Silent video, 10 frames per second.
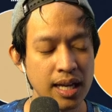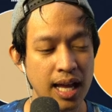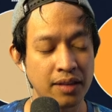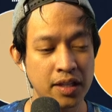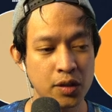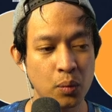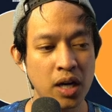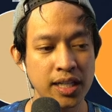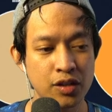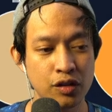and this
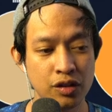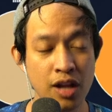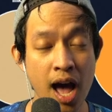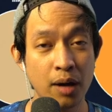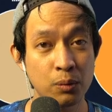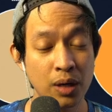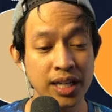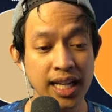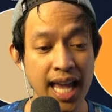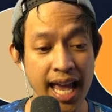one is not
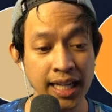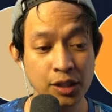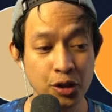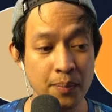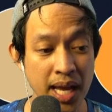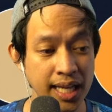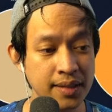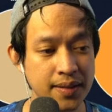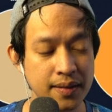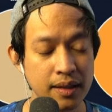running any
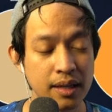Tremaines,